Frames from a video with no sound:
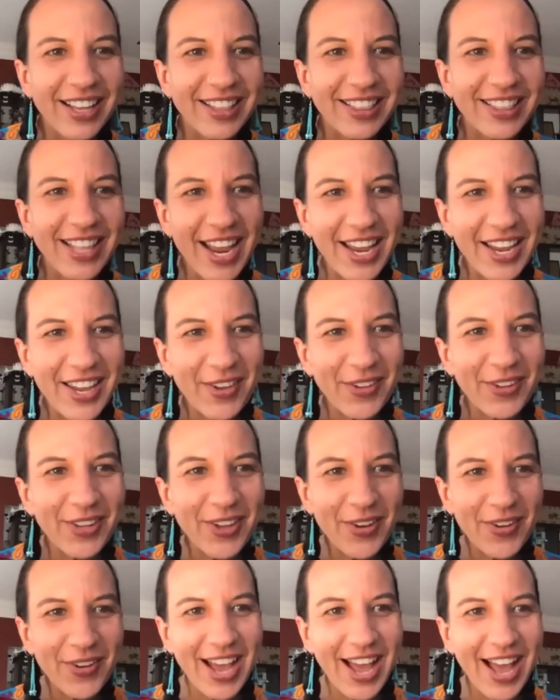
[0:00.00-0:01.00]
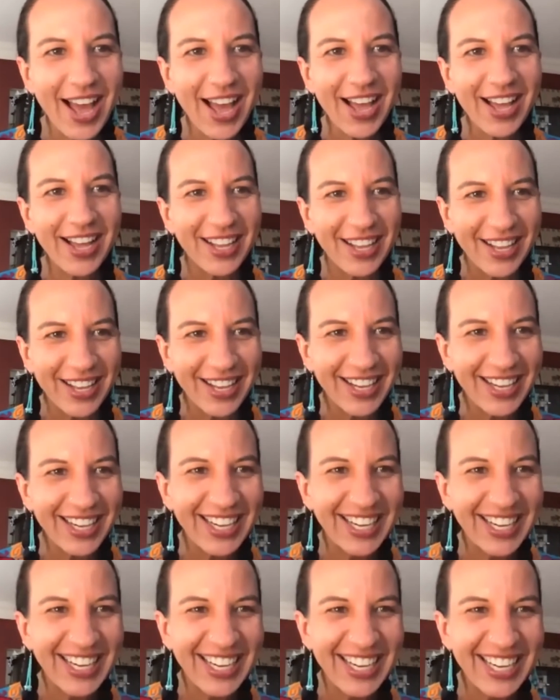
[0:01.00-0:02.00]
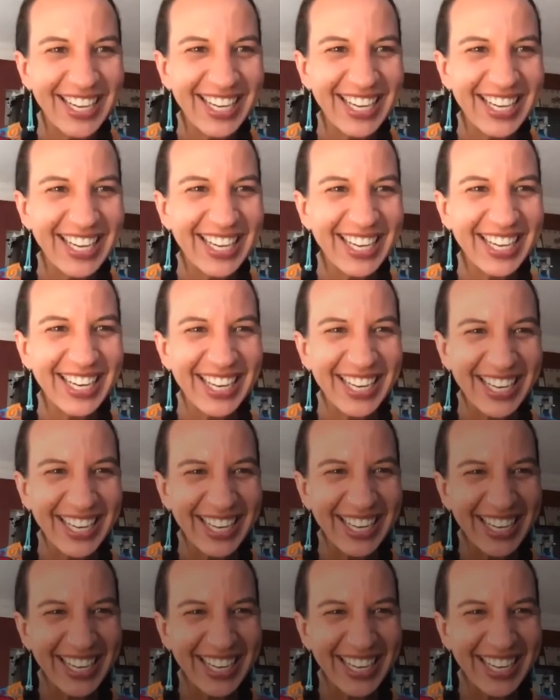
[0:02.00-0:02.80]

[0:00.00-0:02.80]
Thank you, Luna. Thank you.